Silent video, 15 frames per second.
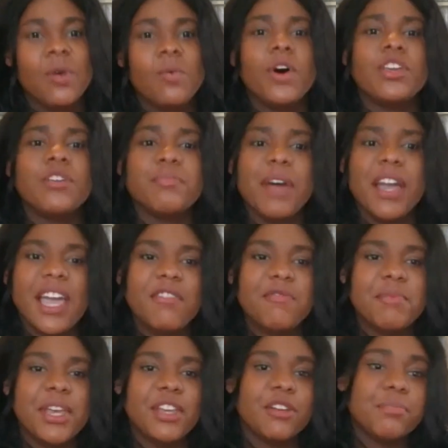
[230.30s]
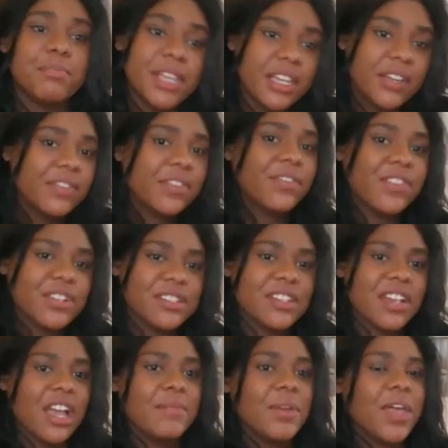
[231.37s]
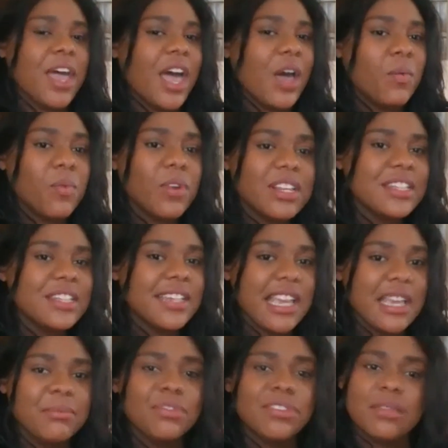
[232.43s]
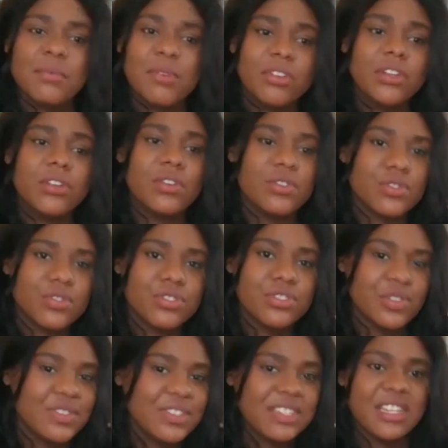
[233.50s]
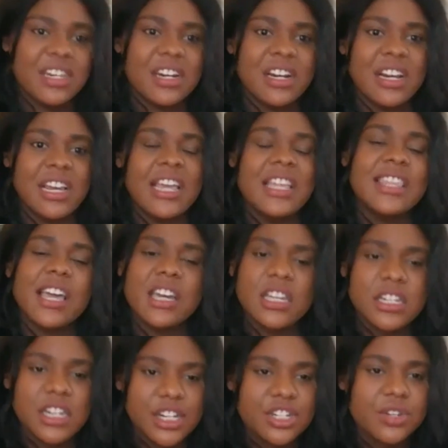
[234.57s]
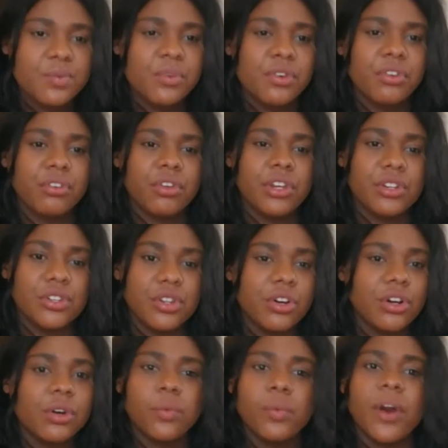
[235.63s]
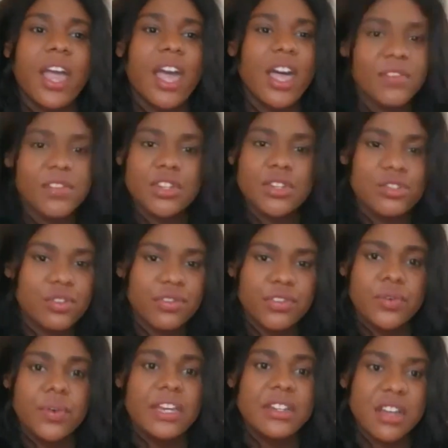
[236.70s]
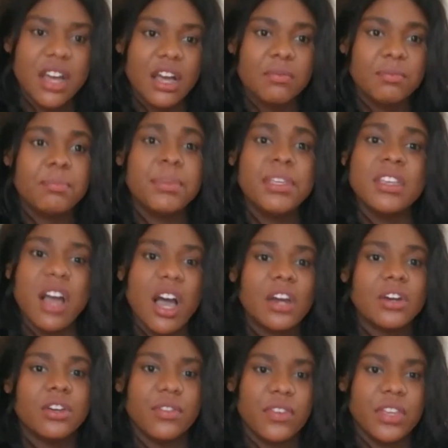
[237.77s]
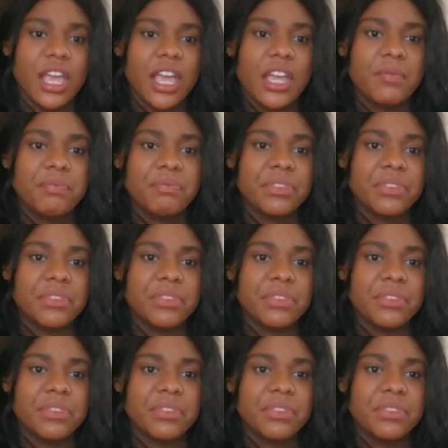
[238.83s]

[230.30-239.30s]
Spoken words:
While you might have met your big for the first time at one of the tables in the Multicultural Student Center, that connection will endure wherever the two of you end up beyond UVA.